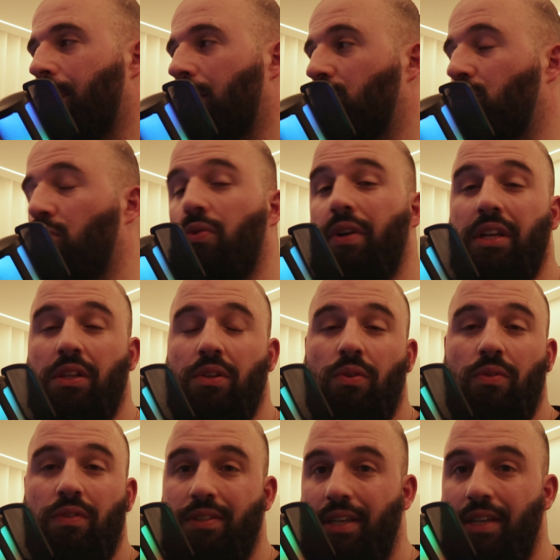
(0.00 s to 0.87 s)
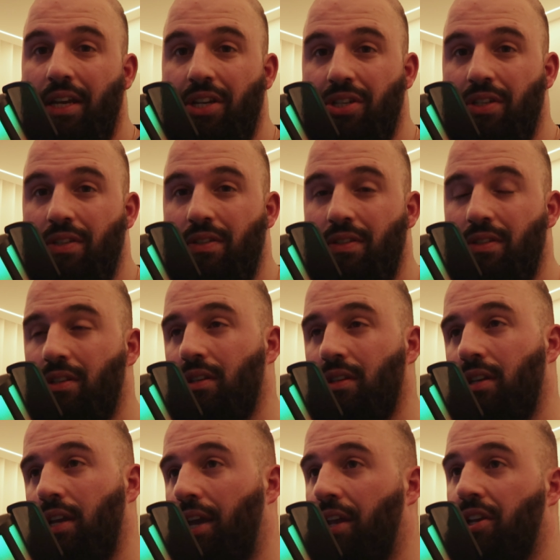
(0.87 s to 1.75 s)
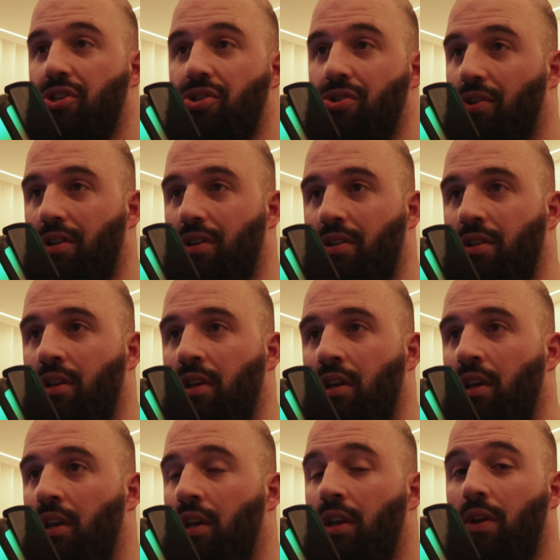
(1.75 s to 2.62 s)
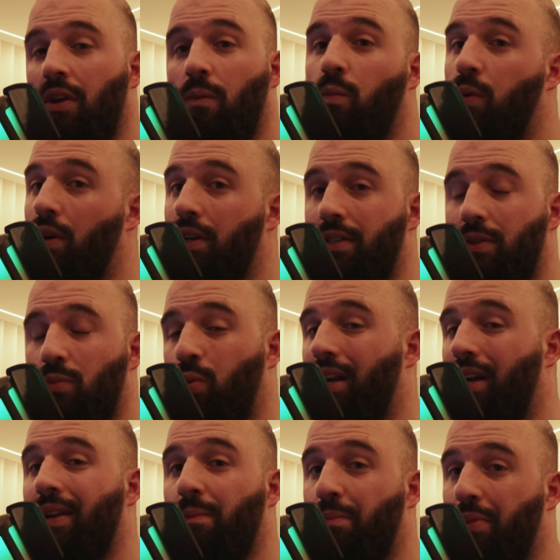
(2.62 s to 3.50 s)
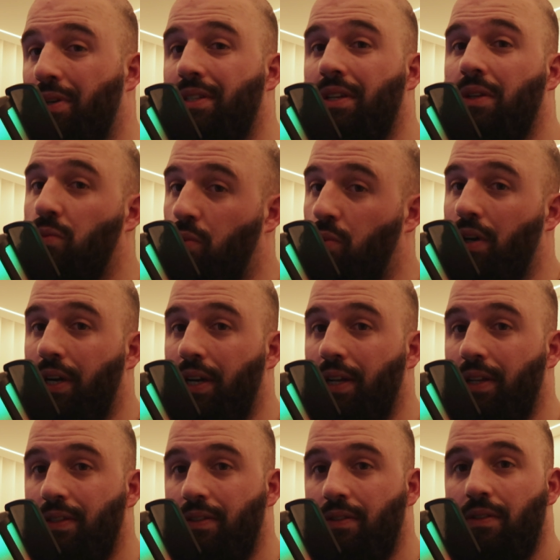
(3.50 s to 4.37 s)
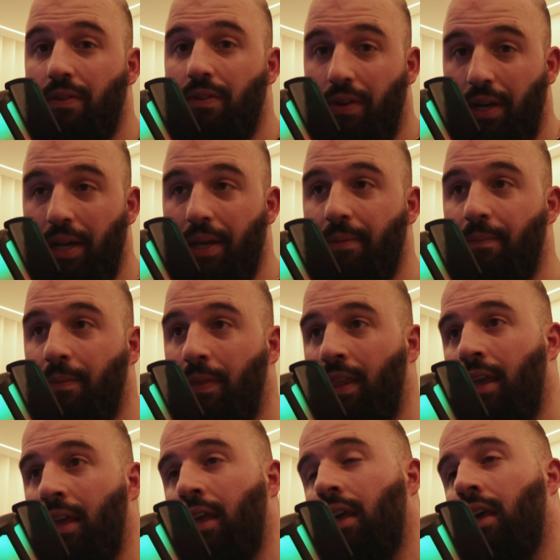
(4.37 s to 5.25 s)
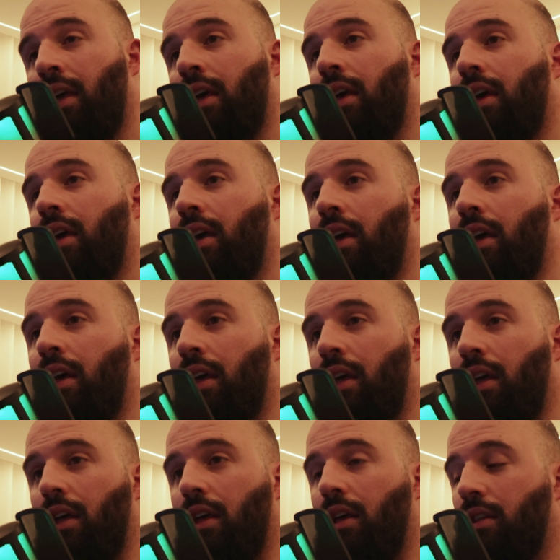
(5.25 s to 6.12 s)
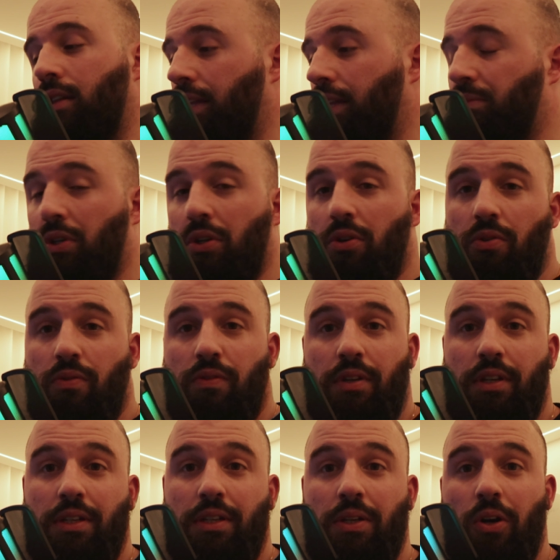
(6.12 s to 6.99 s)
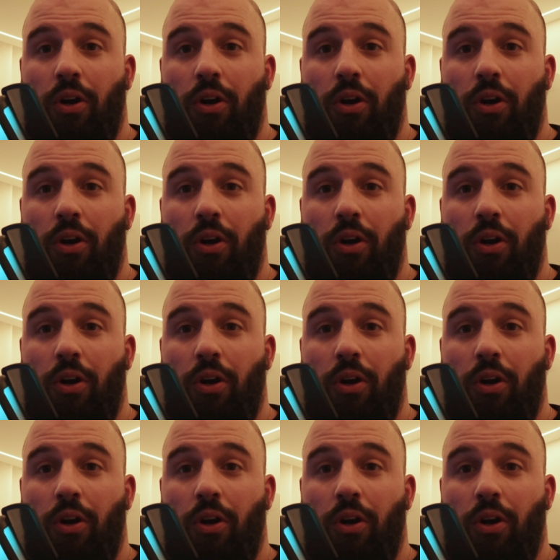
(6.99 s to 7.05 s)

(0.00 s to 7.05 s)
during long sessions and short was 100% worth it. Okay. Let me know in the